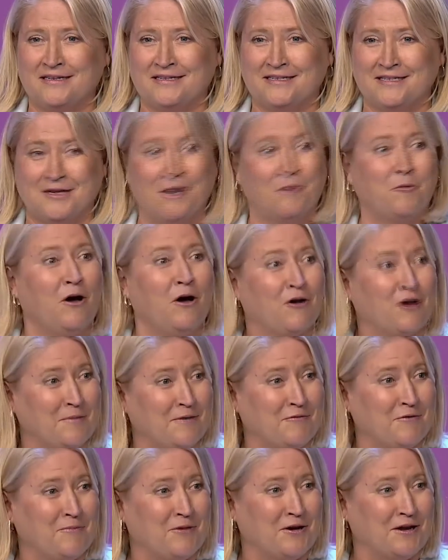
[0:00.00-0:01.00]
so welcome
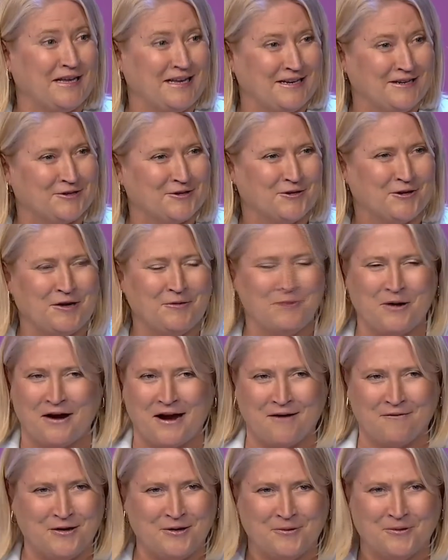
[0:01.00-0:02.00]
everybody, enjoy
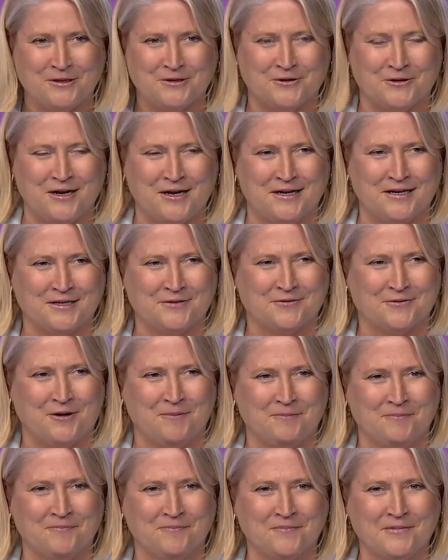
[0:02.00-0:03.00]
wherever you are joining us
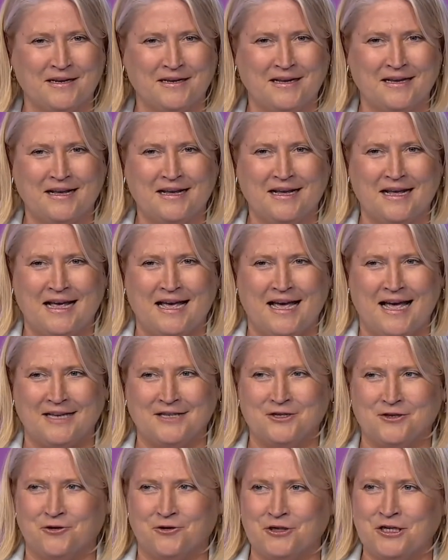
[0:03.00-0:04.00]
from.
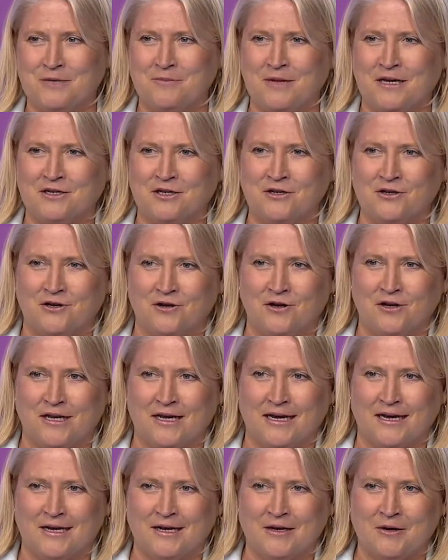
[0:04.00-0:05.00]
As Georgie mentioned
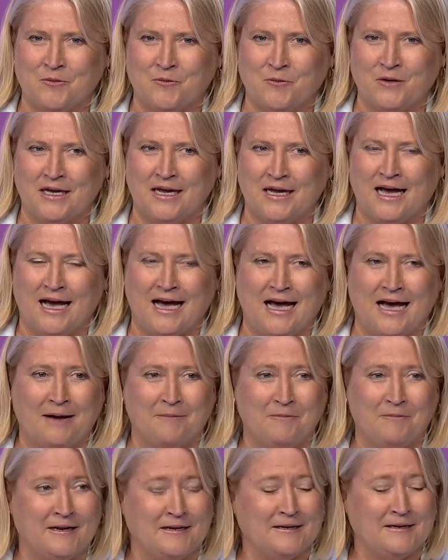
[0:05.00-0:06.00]
earlier, we
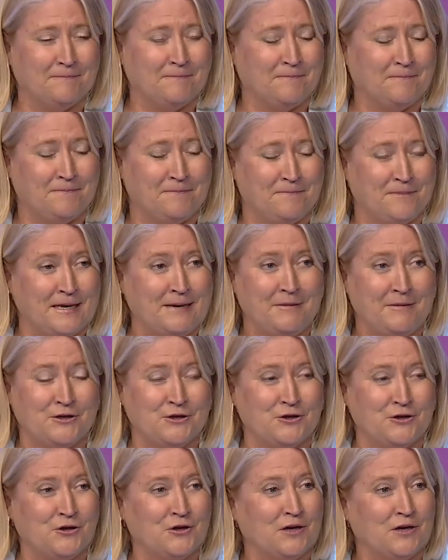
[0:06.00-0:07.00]
are beaming
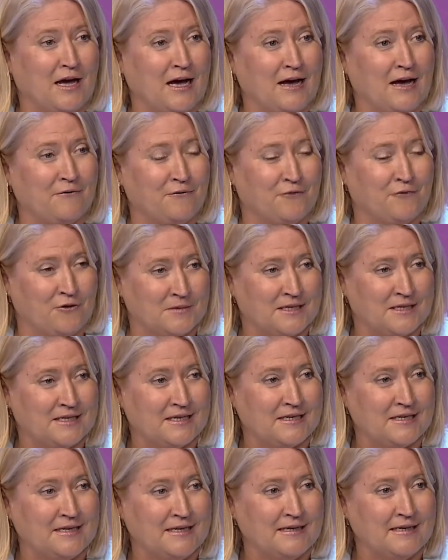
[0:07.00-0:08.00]
to you live from
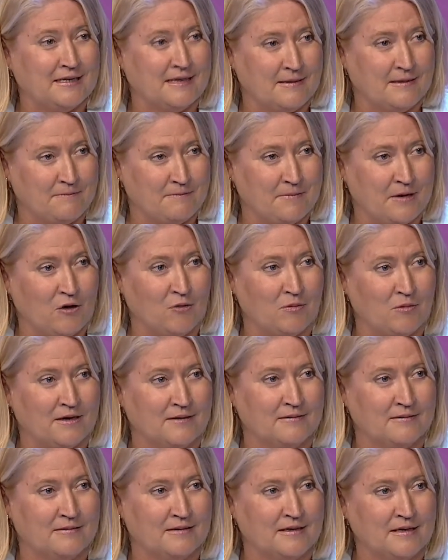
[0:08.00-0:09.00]
Sydney,
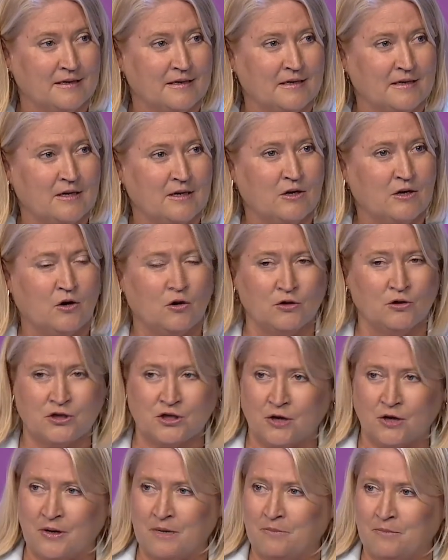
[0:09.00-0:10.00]
Melbourne,
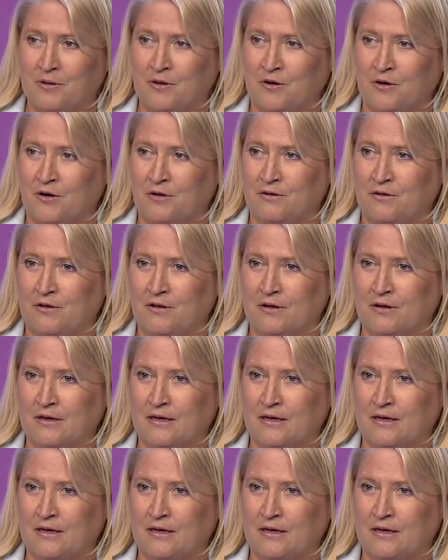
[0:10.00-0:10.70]
also in Perth.